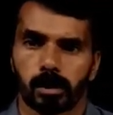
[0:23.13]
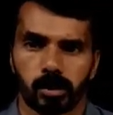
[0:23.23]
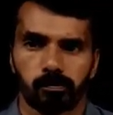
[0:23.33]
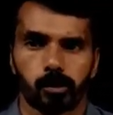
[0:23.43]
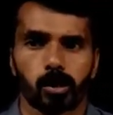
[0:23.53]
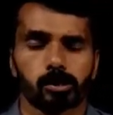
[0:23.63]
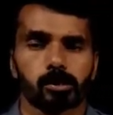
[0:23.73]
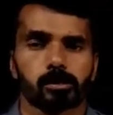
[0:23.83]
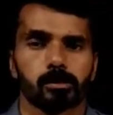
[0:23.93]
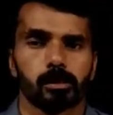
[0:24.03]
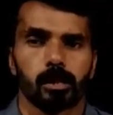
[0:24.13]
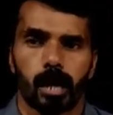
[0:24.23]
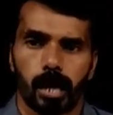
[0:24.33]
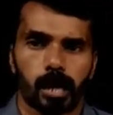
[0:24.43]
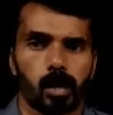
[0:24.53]
If not,
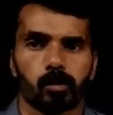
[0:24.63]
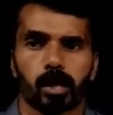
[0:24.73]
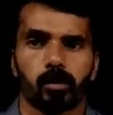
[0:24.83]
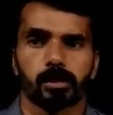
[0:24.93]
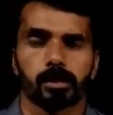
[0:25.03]
I have given